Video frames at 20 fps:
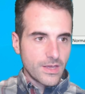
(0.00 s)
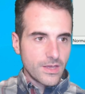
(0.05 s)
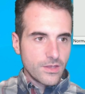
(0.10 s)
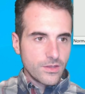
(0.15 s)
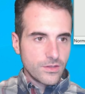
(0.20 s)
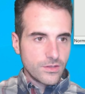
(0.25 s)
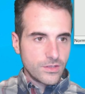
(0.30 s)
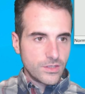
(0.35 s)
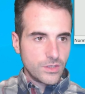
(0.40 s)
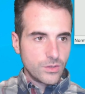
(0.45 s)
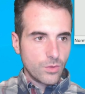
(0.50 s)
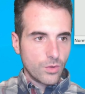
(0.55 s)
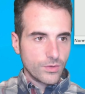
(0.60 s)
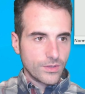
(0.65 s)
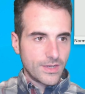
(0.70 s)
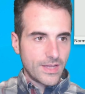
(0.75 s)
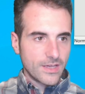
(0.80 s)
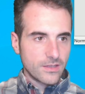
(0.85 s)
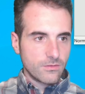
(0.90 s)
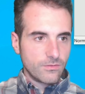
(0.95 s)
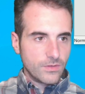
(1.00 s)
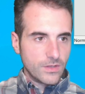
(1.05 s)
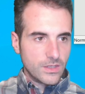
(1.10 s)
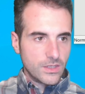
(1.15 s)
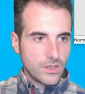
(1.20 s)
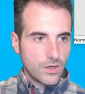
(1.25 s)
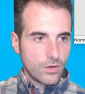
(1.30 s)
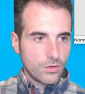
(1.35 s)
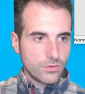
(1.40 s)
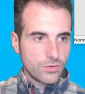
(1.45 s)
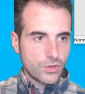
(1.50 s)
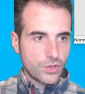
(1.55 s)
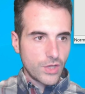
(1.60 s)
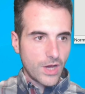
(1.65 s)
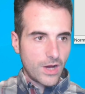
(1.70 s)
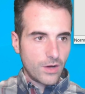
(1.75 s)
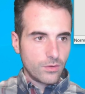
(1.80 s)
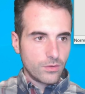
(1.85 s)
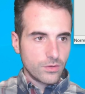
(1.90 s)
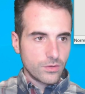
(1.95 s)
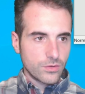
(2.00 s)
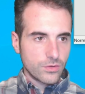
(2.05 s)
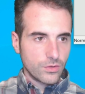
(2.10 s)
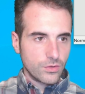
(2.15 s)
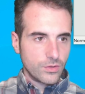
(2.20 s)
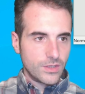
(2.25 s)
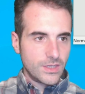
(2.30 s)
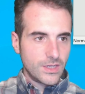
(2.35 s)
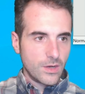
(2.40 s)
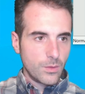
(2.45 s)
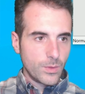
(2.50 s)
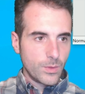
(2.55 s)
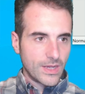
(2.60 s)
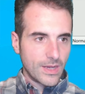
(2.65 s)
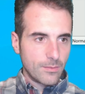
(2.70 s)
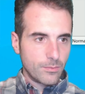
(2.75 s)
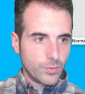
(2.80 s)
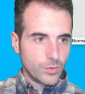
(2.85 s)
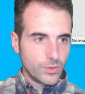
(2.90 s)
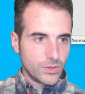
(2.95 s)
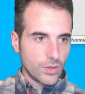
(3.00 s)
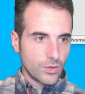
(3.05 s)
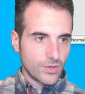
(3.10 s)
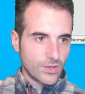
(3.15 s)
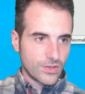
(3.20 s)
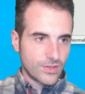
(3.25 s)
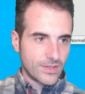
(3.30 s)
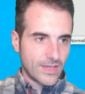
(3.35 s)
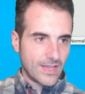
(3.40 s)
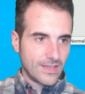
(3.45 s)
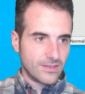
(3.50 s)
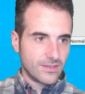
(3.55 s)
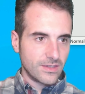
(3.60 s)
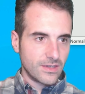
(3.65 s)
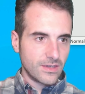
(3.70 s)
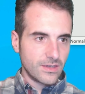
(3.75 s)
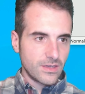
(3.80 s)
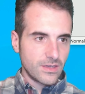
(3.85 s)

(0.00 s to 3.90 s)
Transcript: See you on the next video. Ciao. So here we can put it on the center